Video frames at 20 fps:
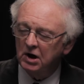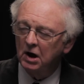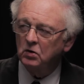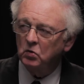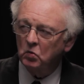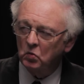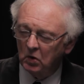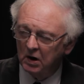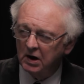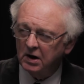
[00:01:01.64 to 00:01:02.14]

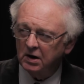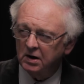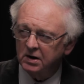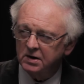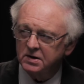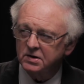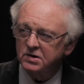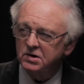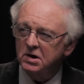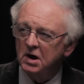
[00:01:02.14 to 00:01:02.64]
young
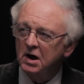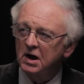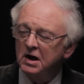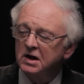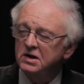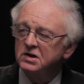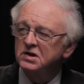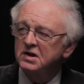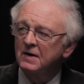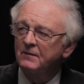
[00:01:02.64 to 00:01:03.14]
workers
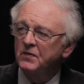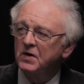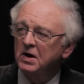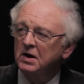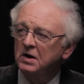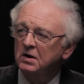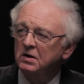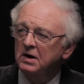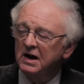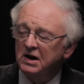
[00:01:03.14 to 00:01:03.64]
is
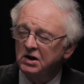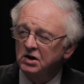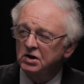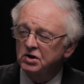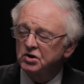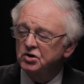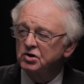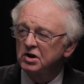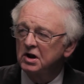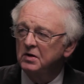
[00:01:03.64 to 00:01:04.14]
something that
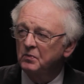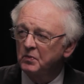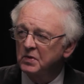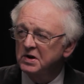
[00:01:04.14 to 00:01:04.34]
industry and